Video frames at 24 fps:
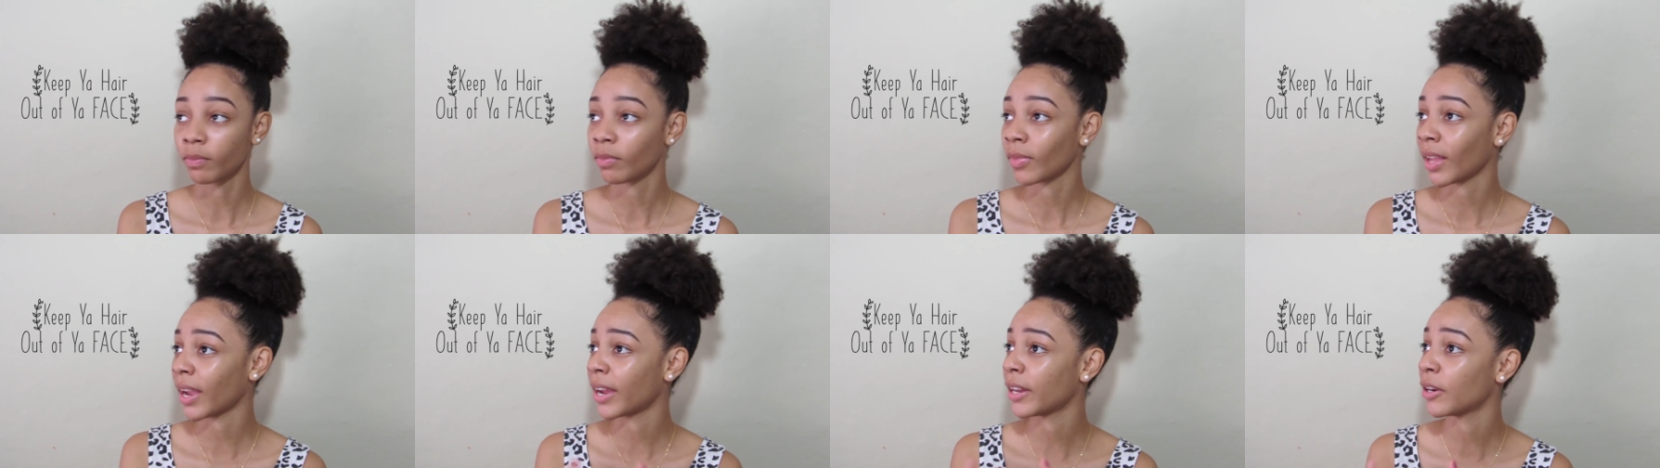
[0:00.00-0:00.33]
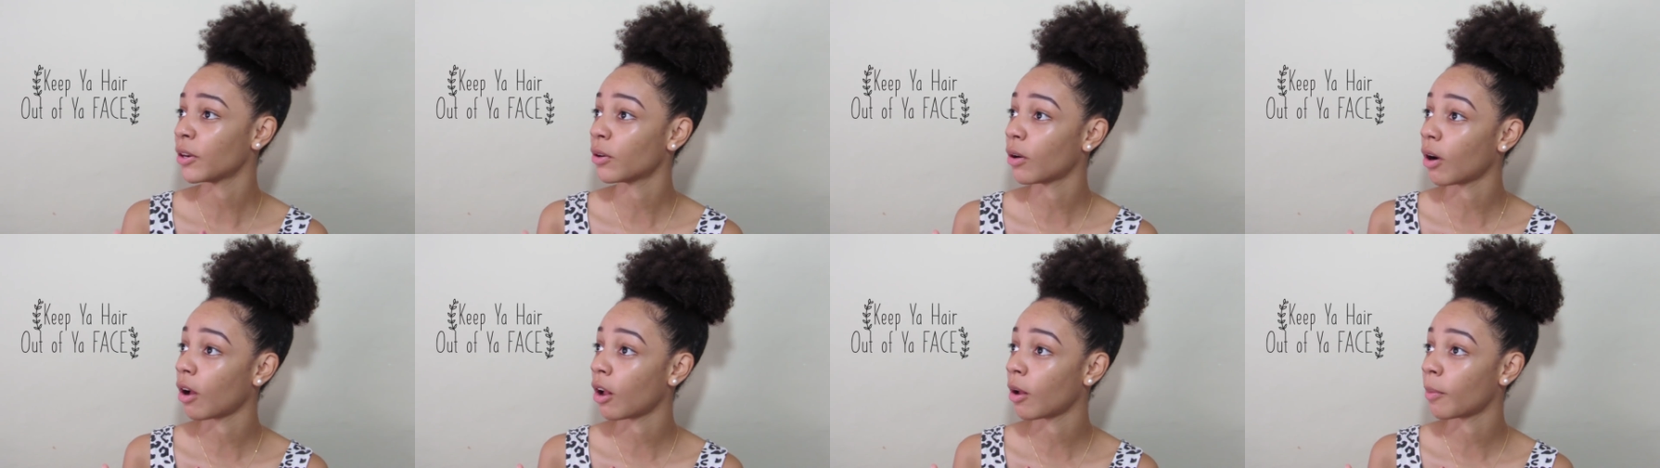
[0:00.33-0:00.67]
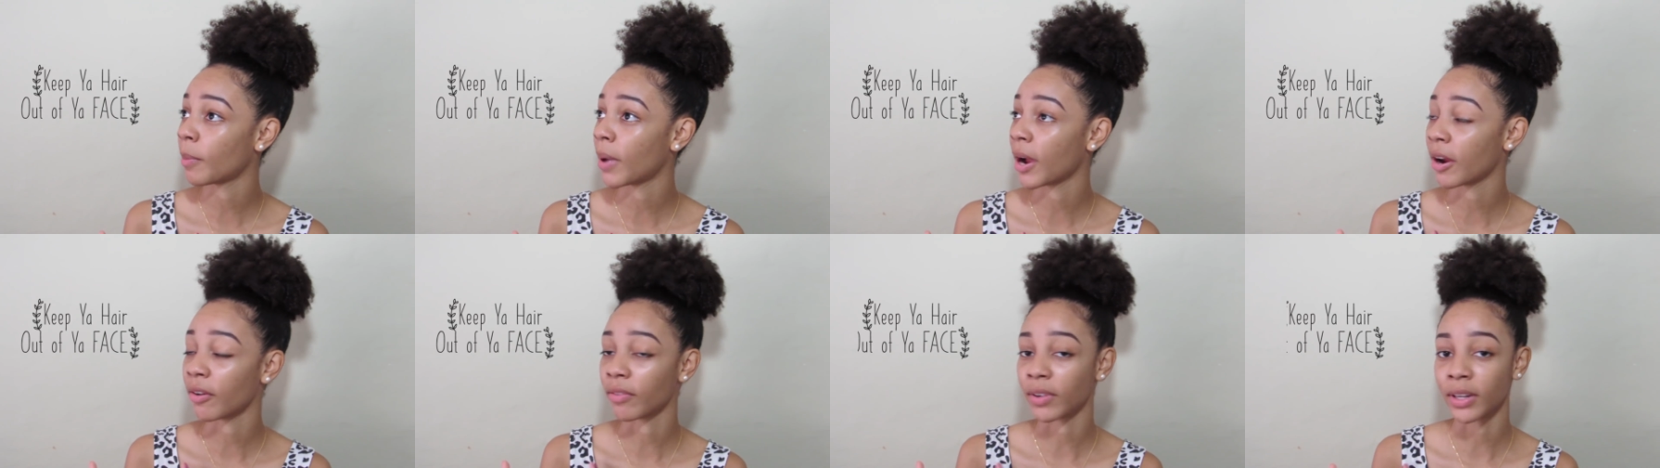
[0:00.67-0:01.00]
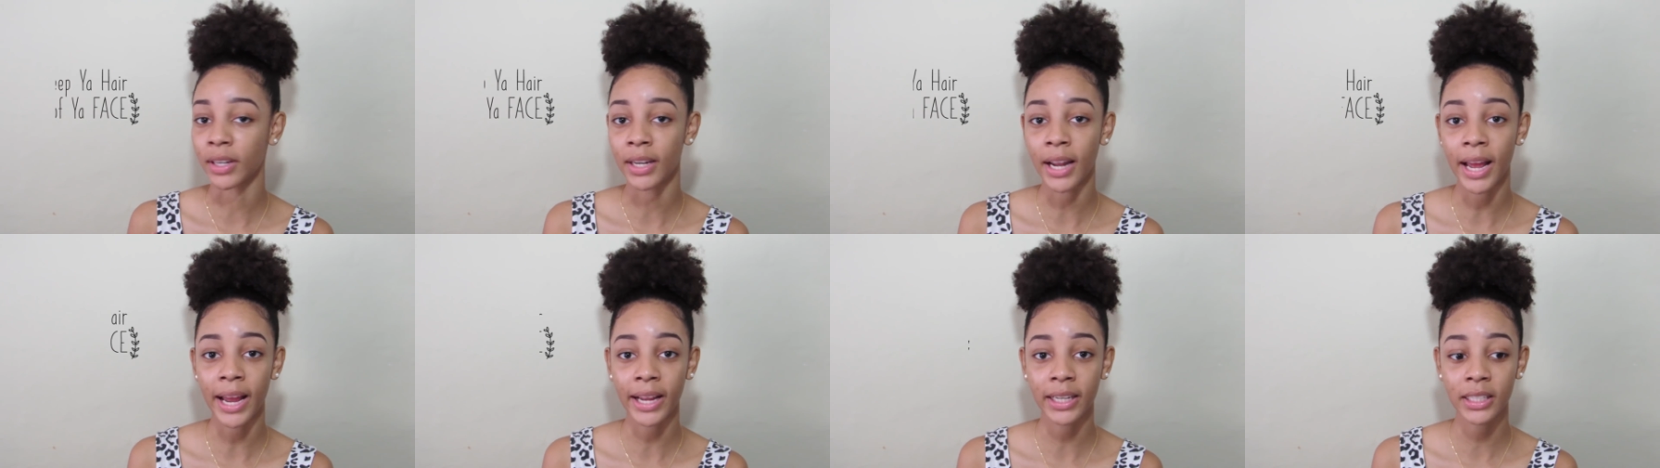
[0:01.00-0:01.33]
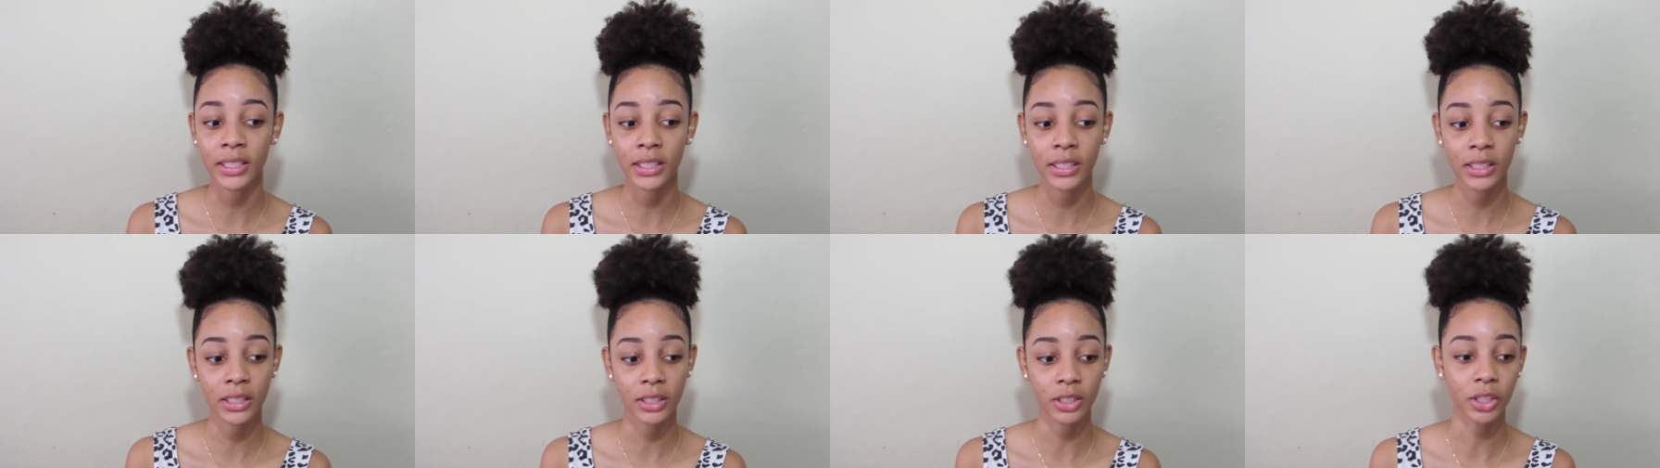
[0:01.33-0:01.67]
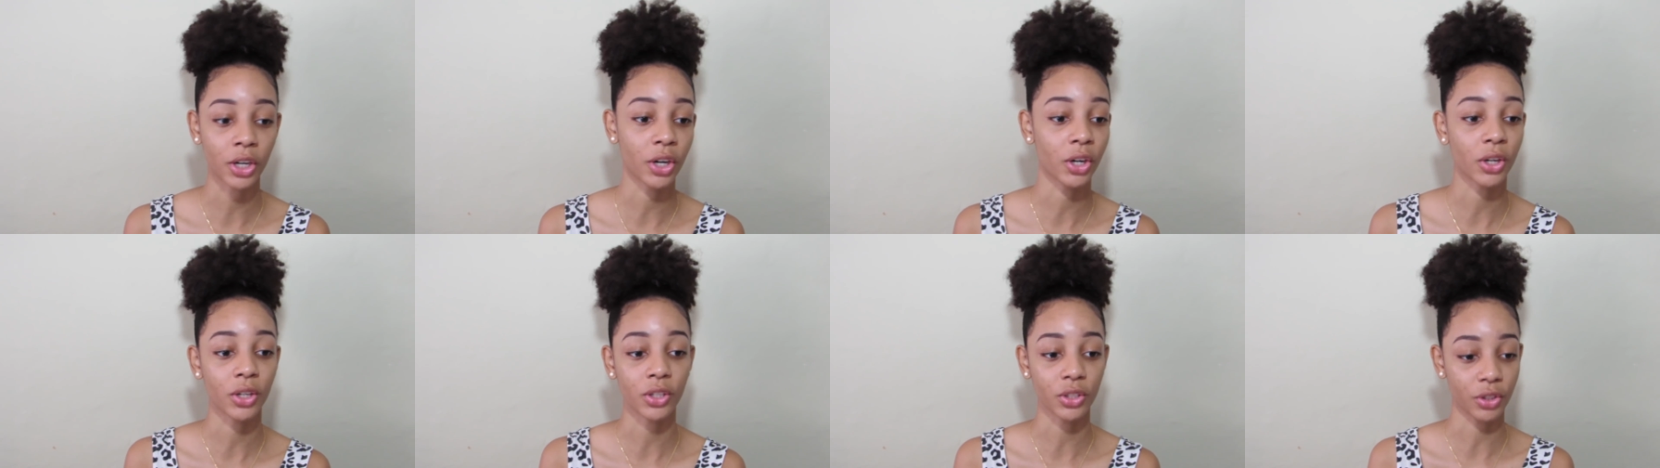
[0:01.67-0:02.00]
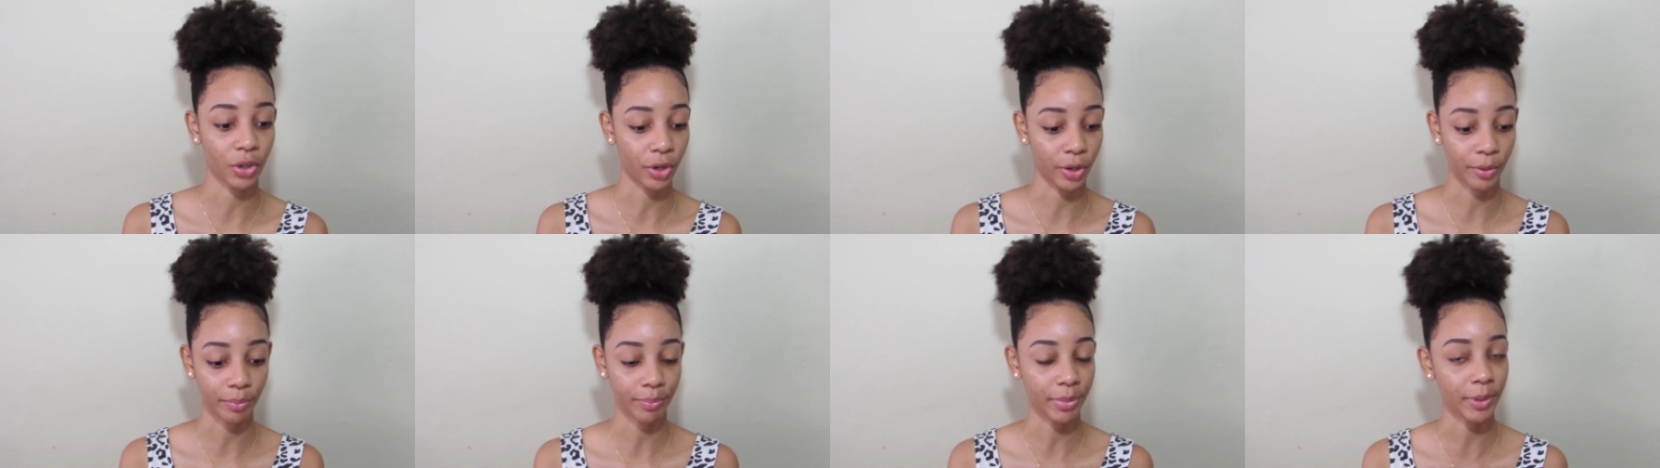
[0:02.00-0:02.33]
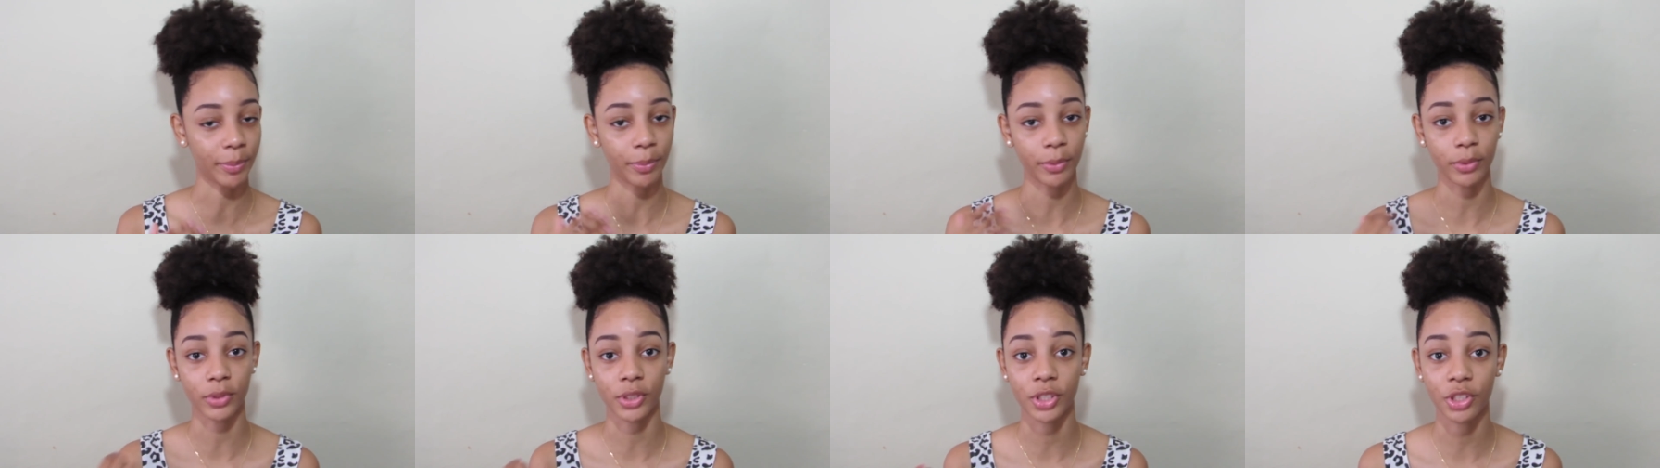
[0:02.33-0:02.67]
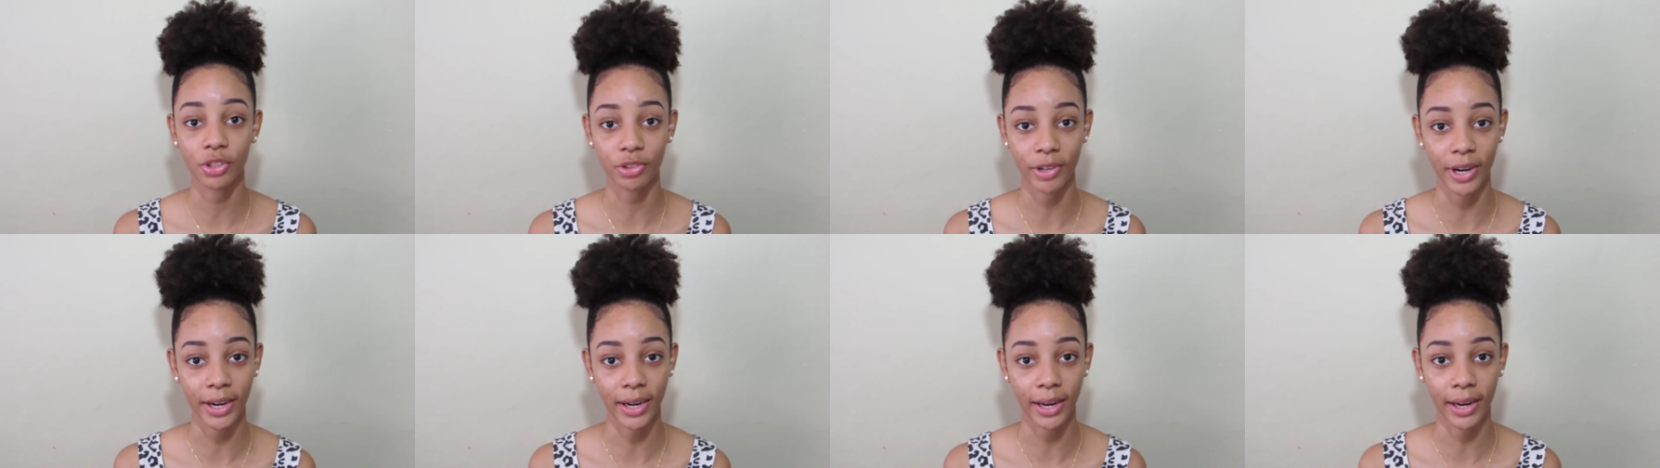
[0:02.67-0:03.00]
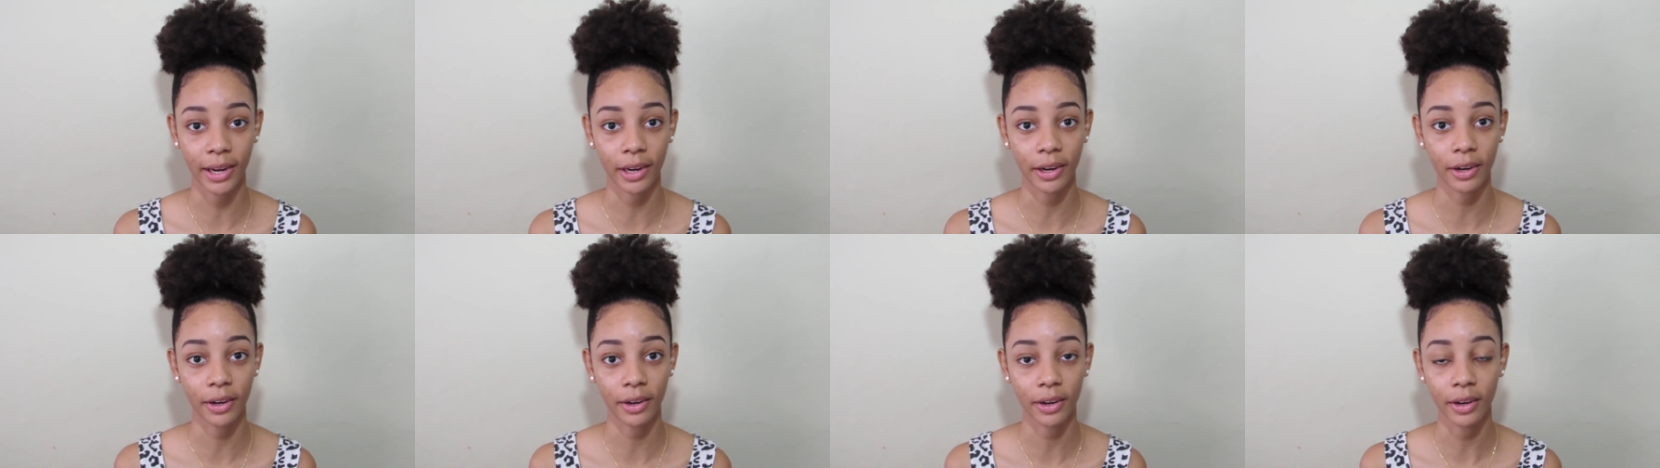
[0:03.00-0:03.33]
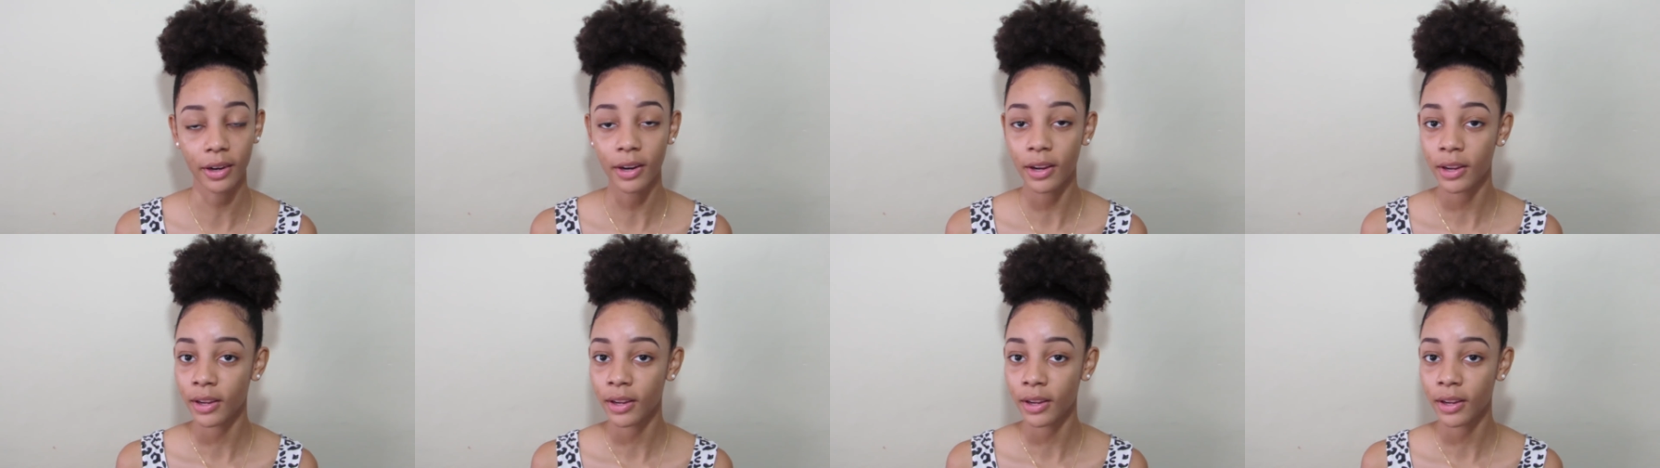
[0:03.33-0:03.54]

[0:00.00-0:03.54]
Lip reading: I know all my relaxed girls or people with straight hair,